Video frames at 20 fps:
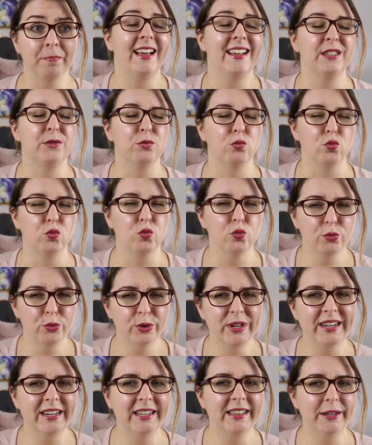It's
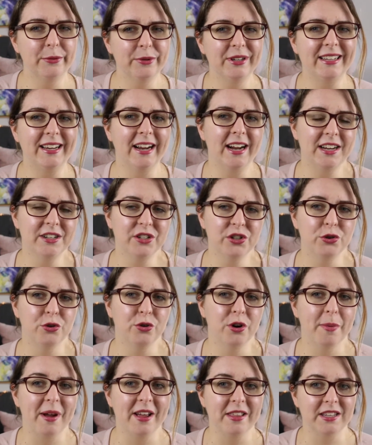really, really hard to talk
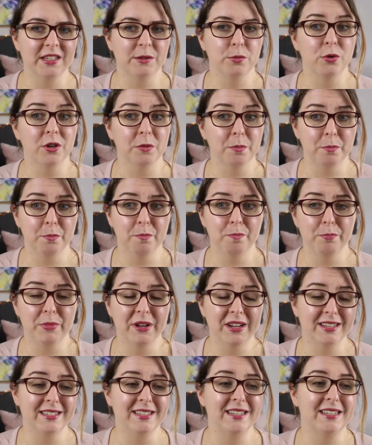about this book
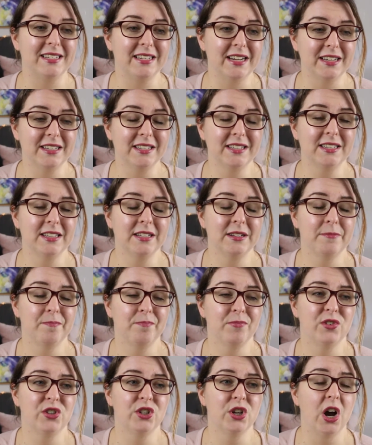because it does
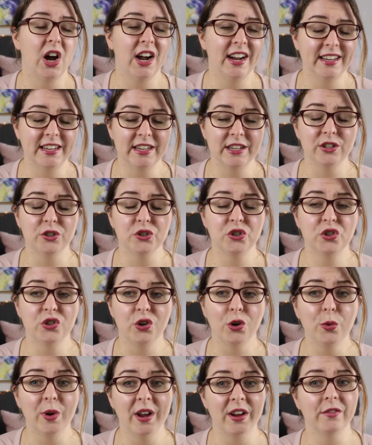tie in
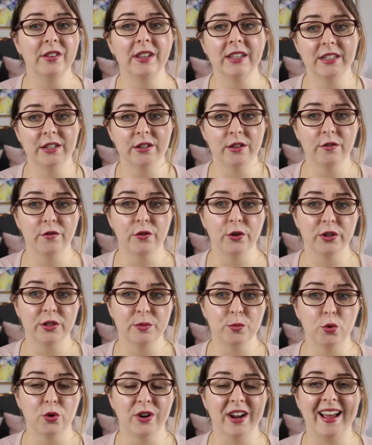so heavily to the first
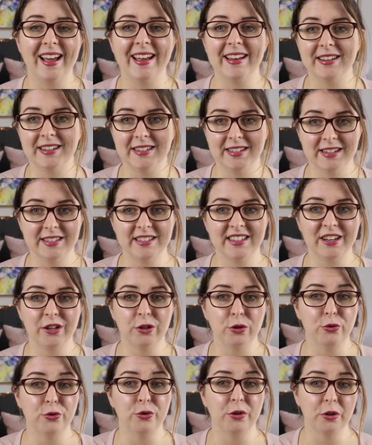book and it does
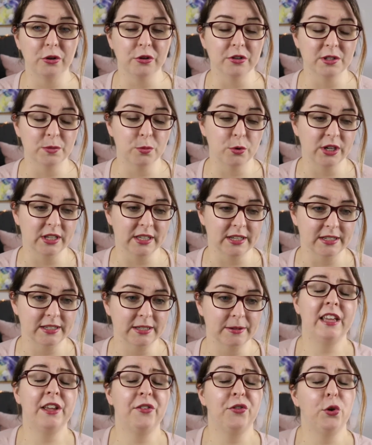include a lot of spoilers.
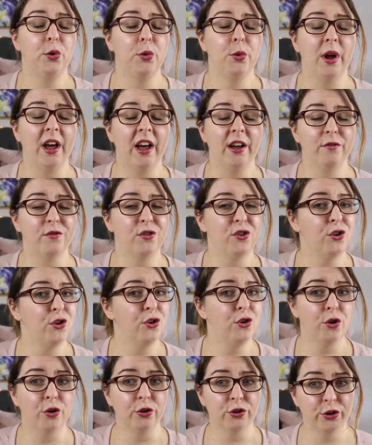If you have
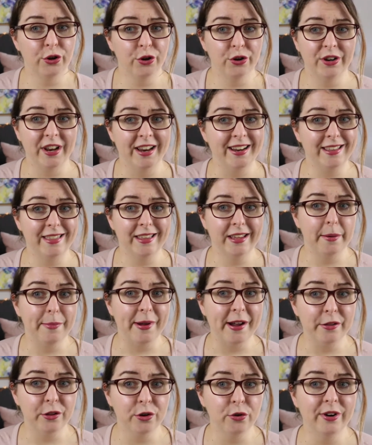not heard anything
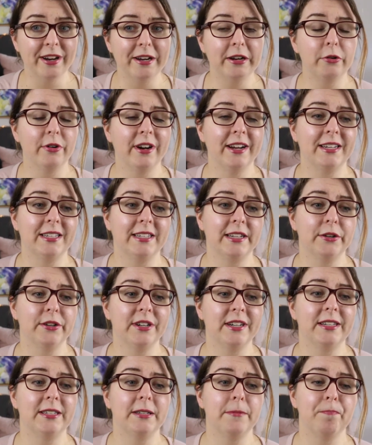about the Green Creek
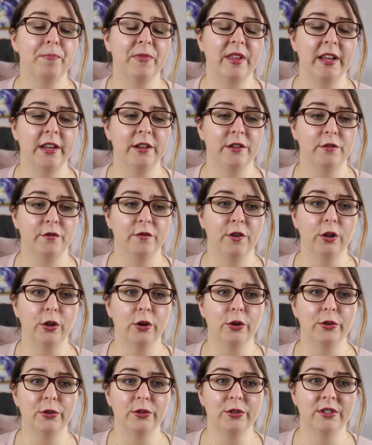series, it
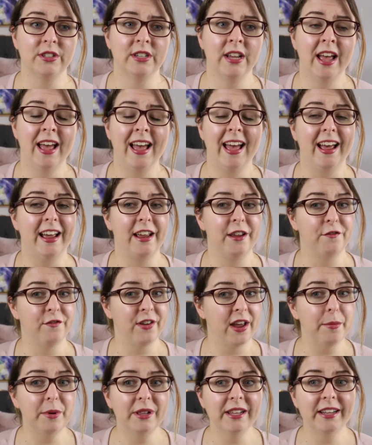follows a
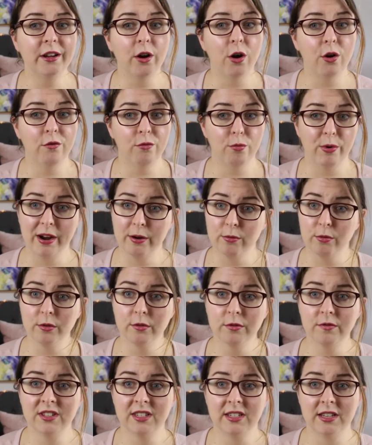family of
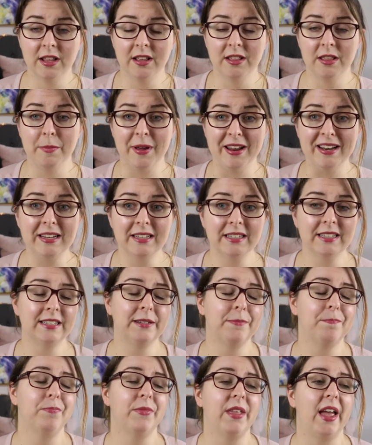werewolves, the Bennets,
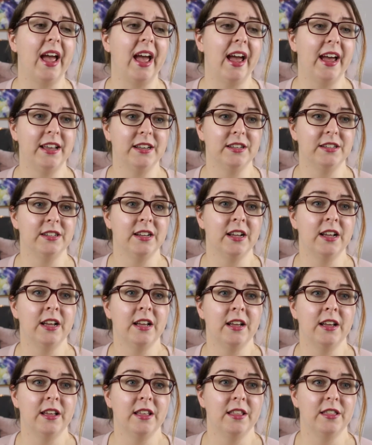and
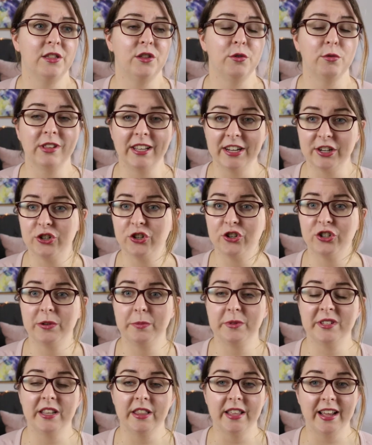the
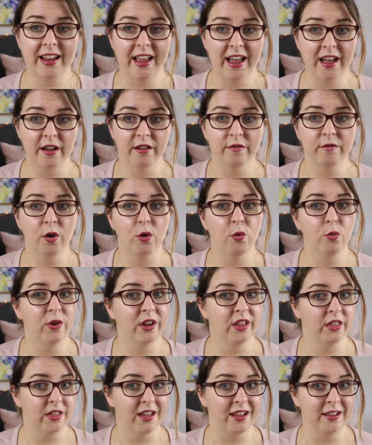relationships that they have
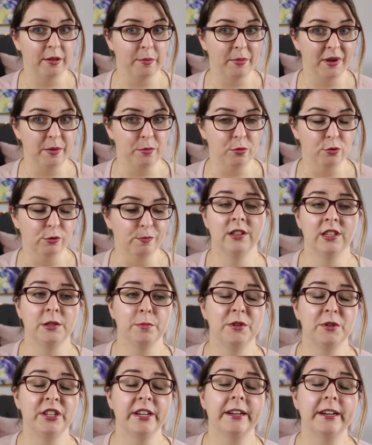with other people. This
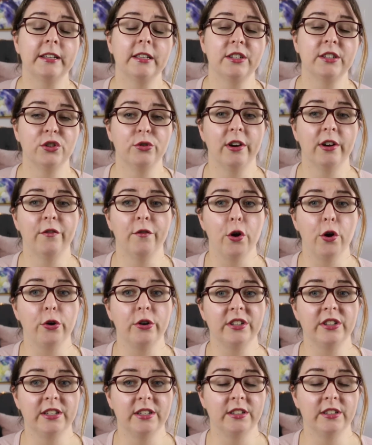particular story
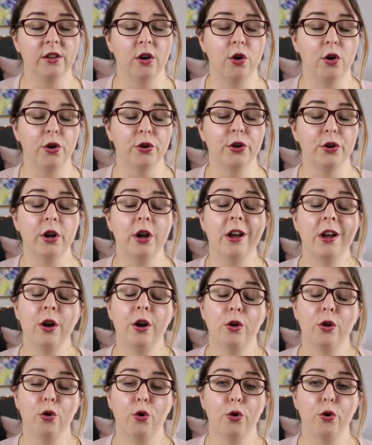focuses on
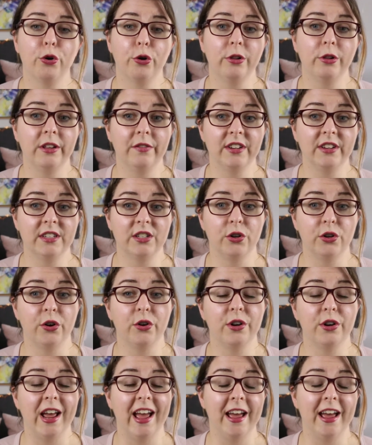Gordo
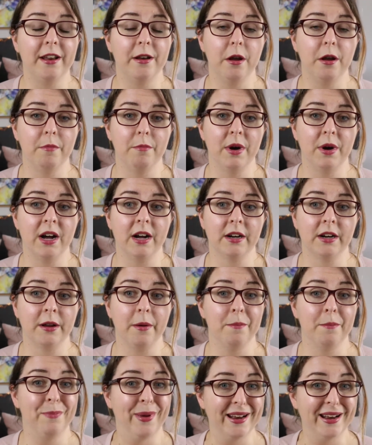Livingstone and Mark
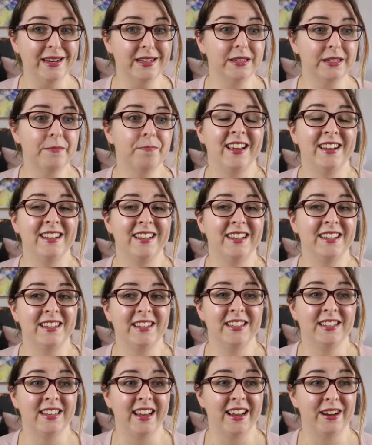Bennett. It
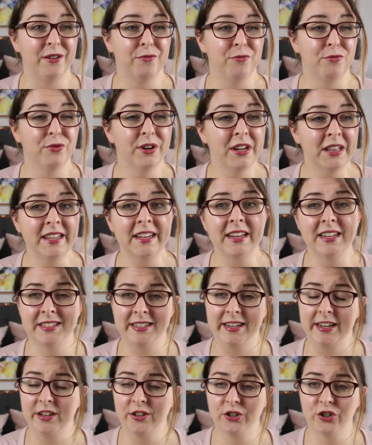is really a
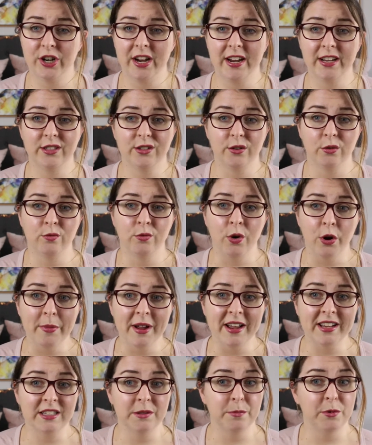second chance
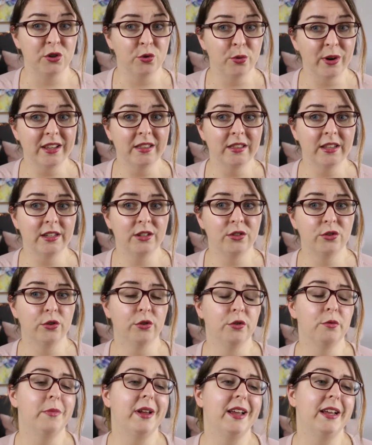romance between these
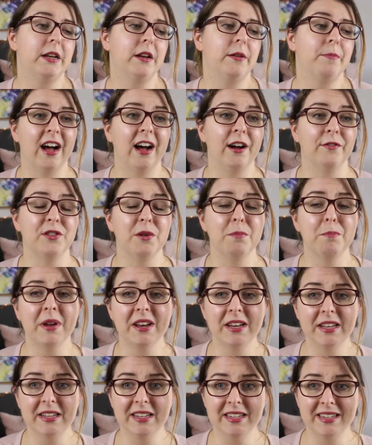two men after
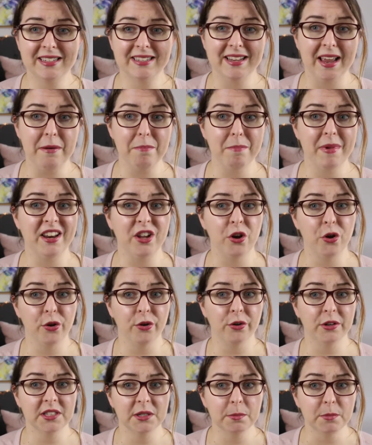many years and many
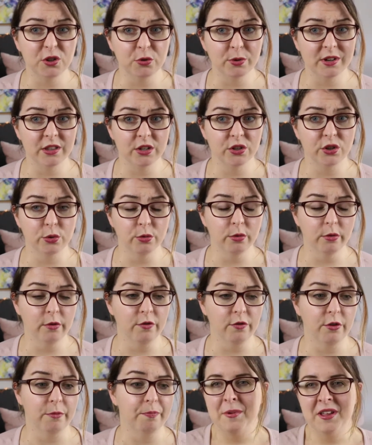hurts between the two of
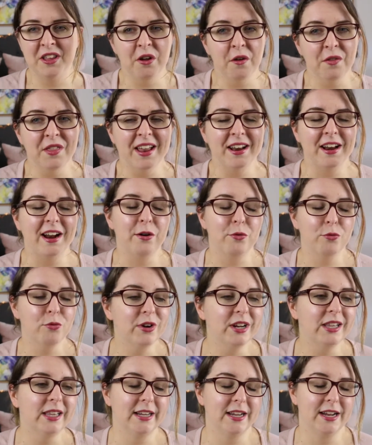them. Beyond that, I
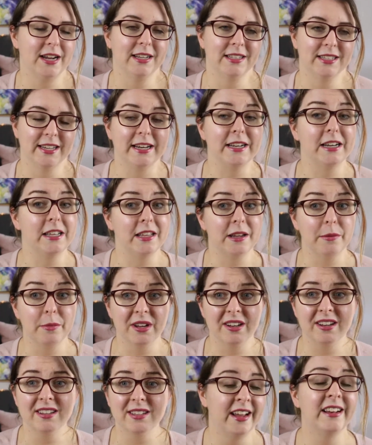really can't say anything
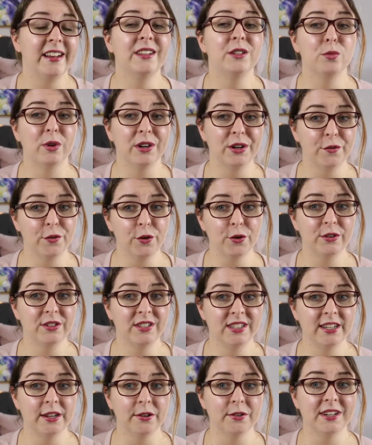because it is one of those
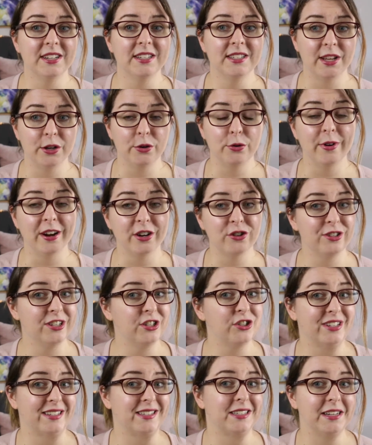series that you actually
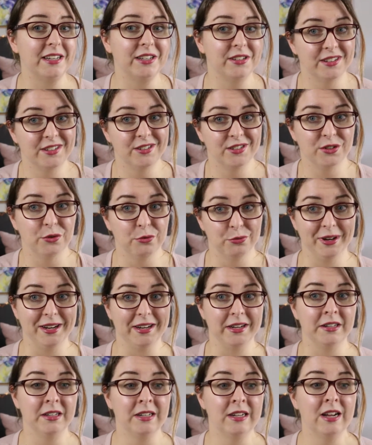just need to
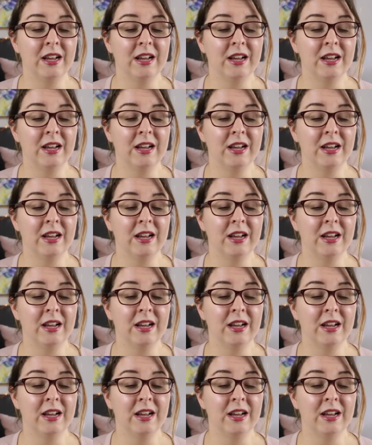read